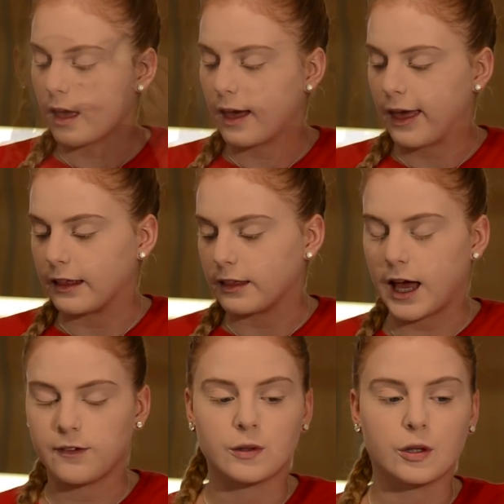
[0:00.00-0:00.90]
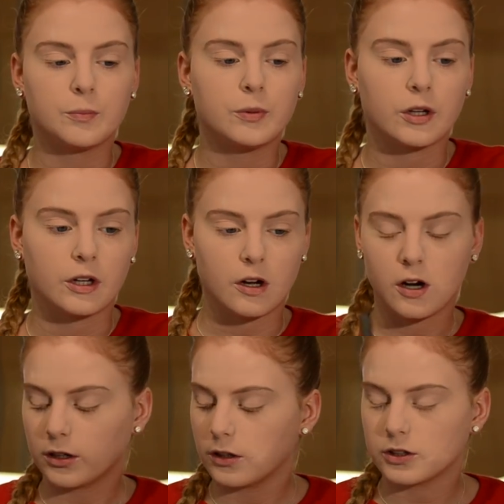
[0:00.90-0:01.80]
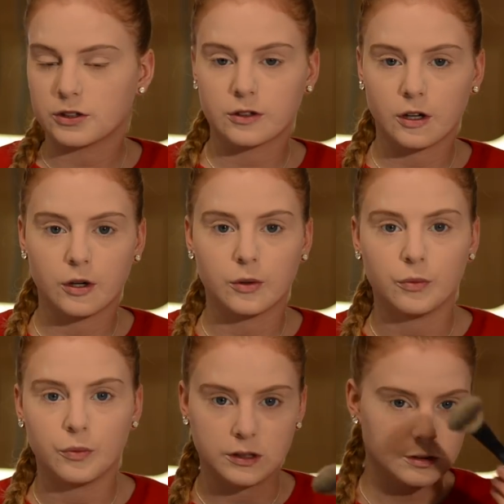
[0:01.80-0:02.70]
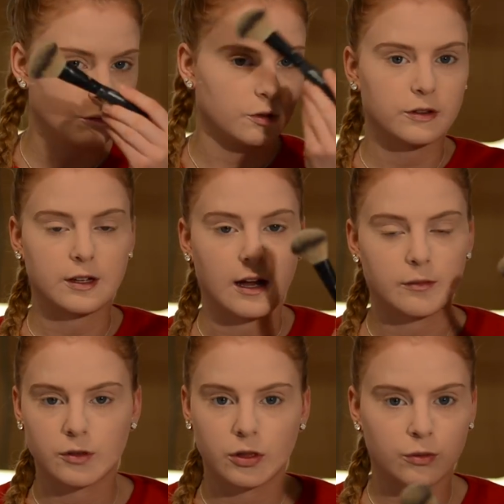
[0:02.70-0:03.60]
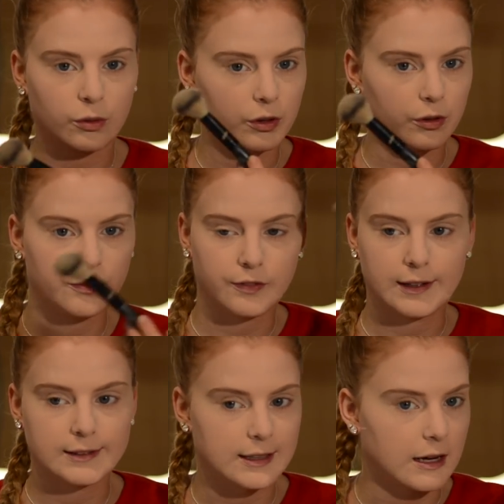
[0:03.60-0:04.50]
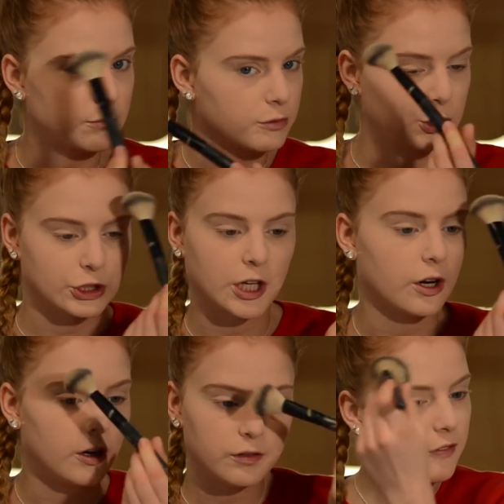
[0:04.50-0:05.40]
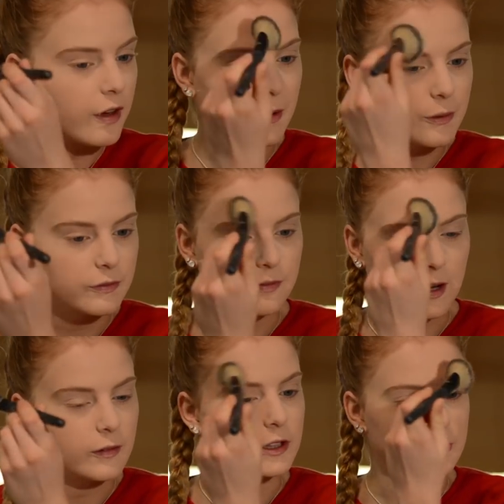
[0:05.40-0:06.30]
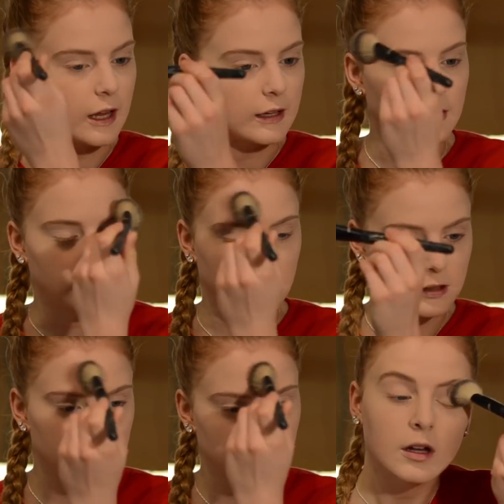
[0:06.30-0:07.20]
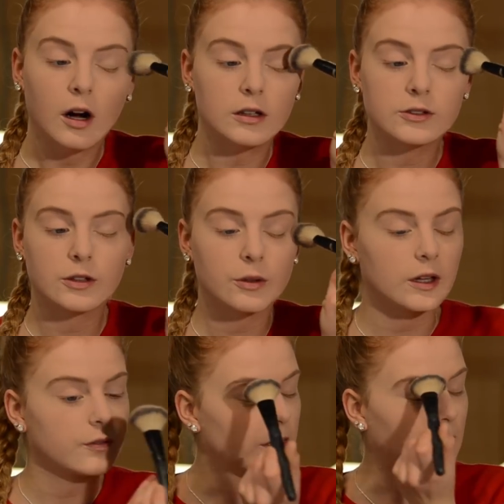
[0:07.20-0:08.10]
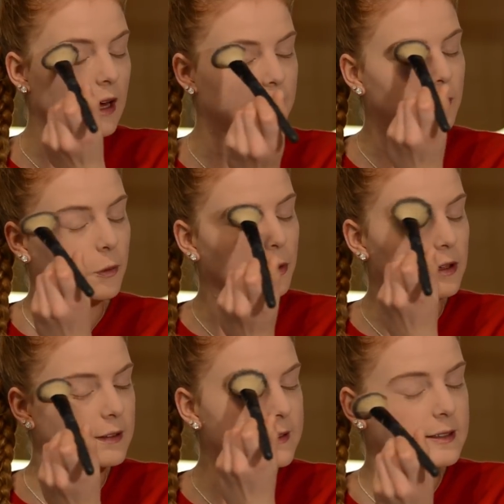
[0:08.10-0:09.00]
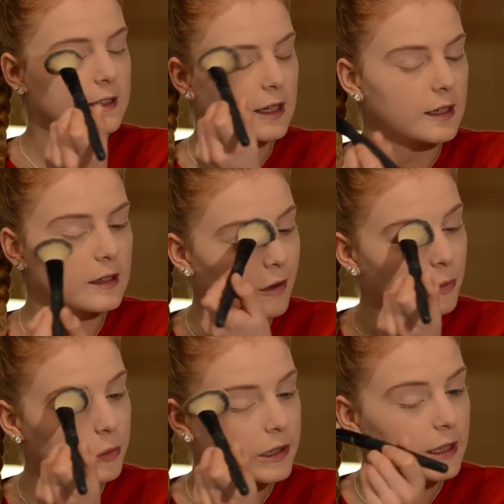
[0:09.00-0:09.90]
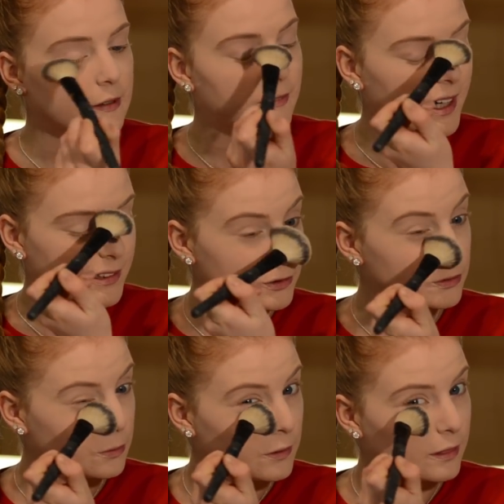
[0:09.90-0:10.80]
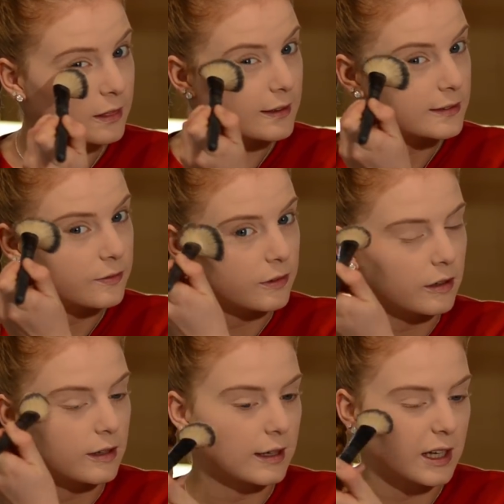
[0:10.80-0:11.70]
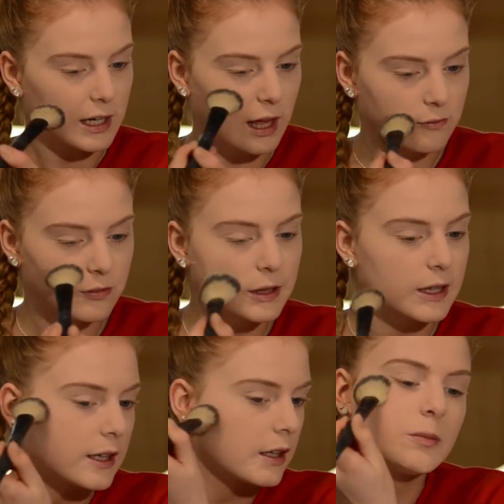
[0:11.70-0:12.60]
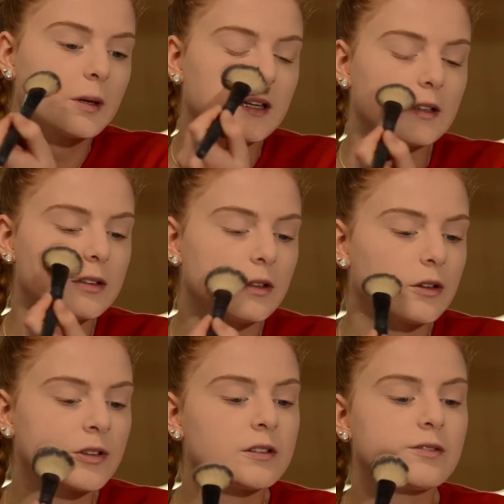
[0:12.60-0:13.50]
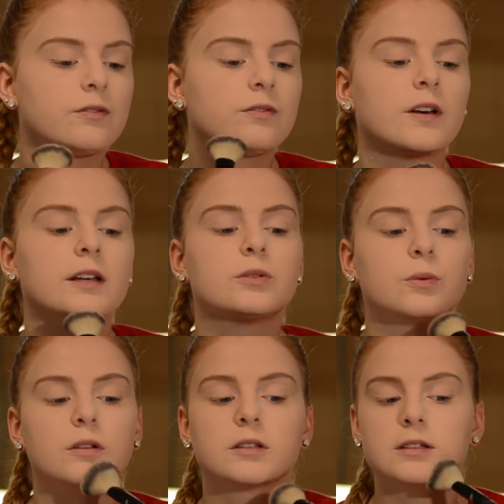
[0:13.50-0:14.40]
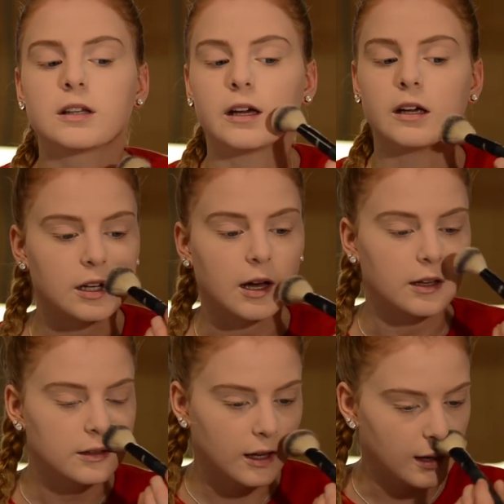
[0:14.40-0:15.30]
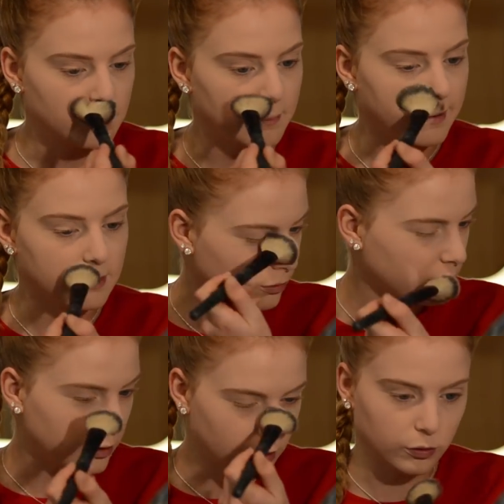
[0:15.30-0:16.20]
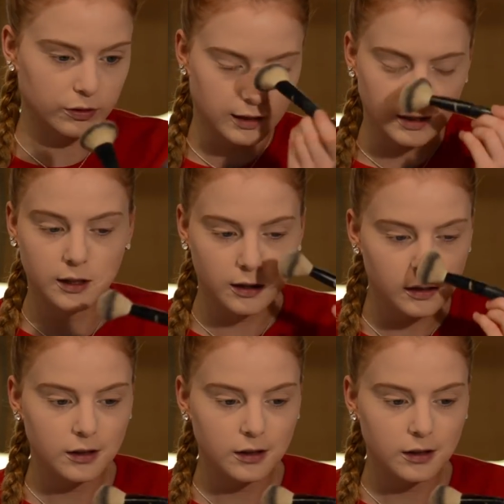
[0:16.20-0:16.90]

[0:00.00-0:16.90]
And after you put it on, you just go one more time through your face and brush it off very, very gently. Also, if you have oily skin, I really advise you doing this for like an everyday, just because your face will stay nice and matte through the whole day.